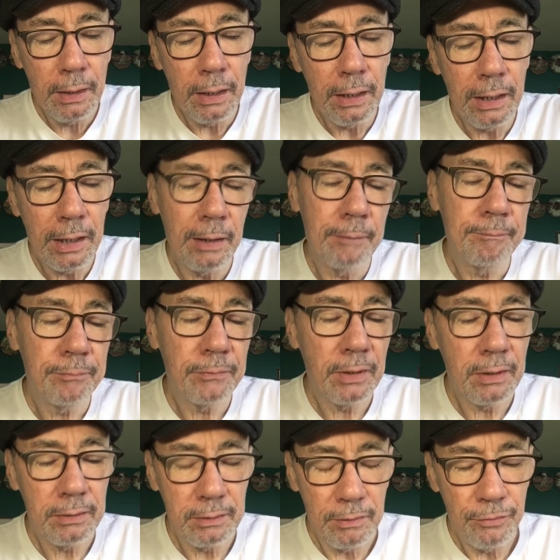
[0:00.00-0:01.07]

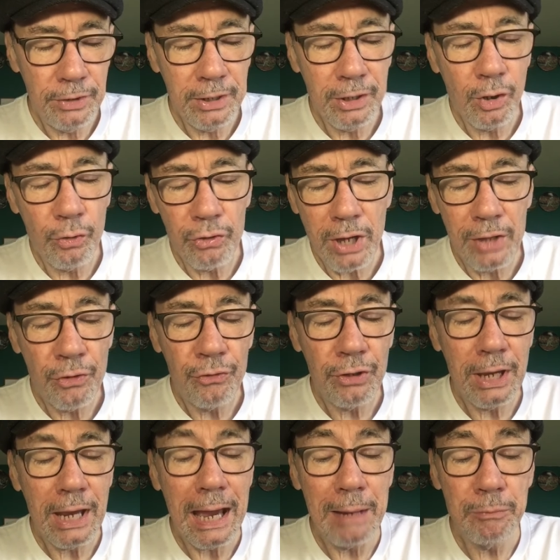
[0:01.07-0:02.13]
Via goes on to
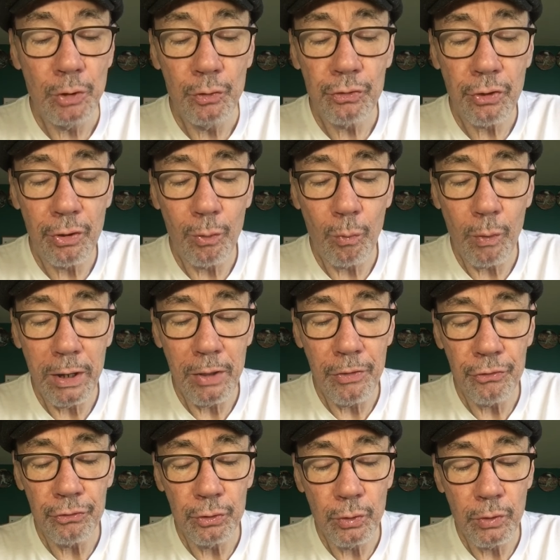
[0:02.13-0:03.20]
say, "I'm used to the way
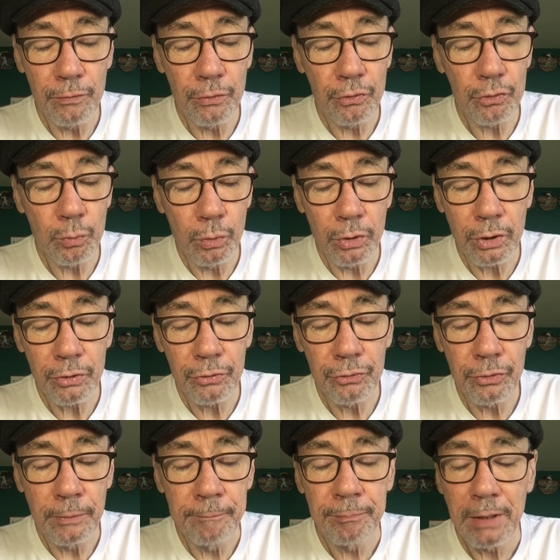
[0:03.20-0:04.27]
this universe
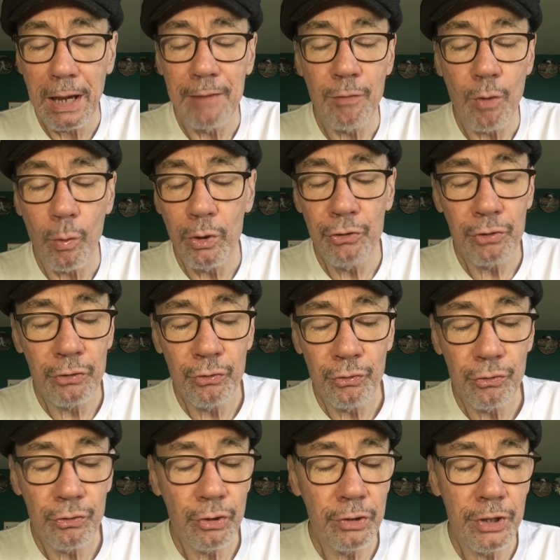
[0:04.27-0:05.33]
works. I've always
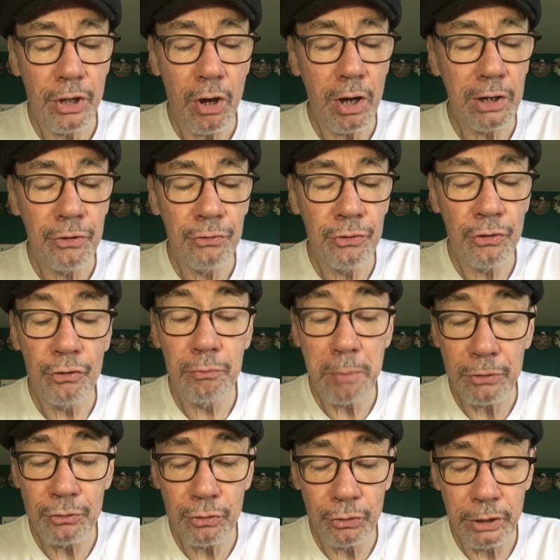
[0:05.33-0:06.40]
understood that August is
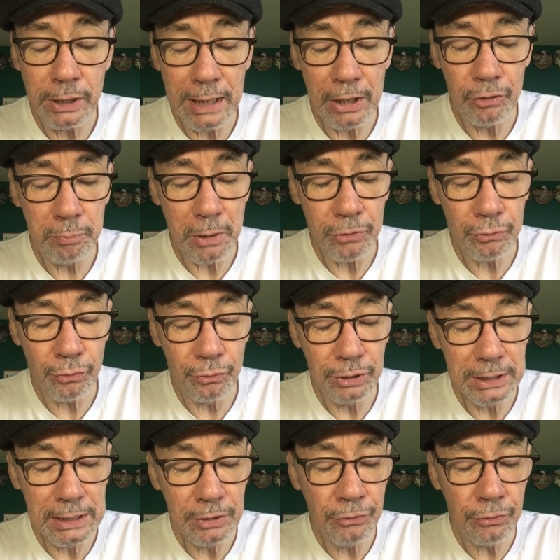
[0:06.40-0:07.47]
special and has special
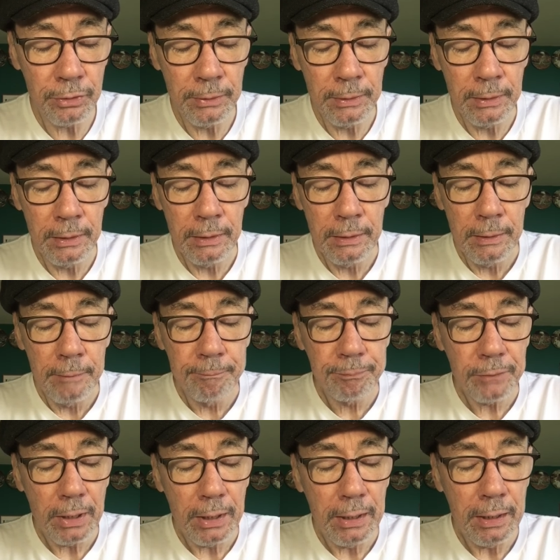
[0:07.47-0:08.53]
needs.
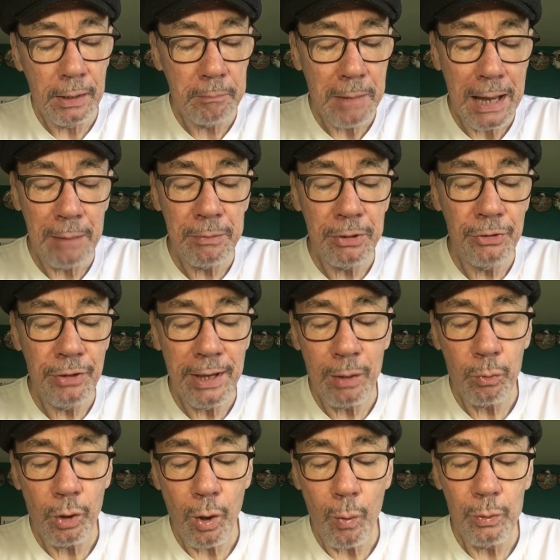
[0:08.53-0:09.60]
Mom and
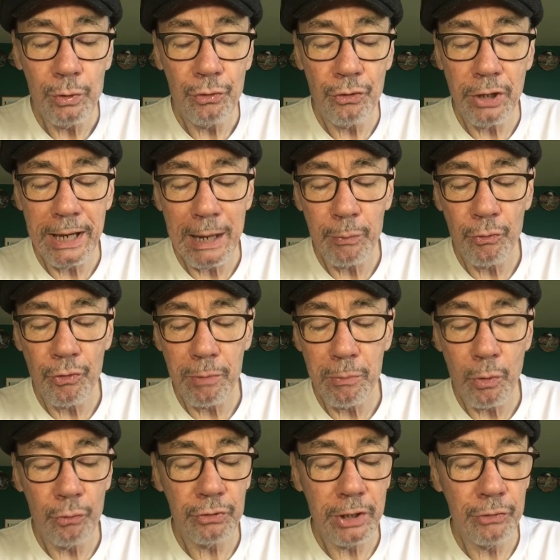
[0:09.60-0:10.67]
Dad would always say I was the
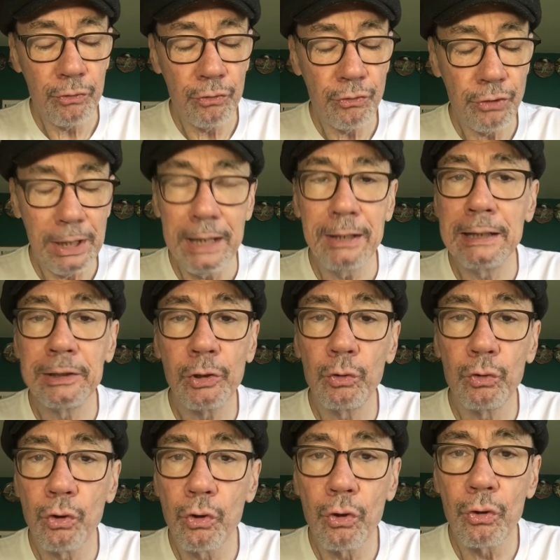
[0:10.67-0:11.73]
most understanding
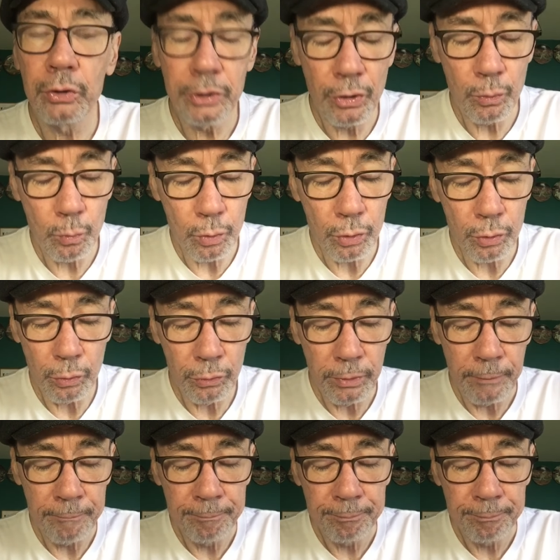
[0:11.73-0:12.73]
little girl in the world.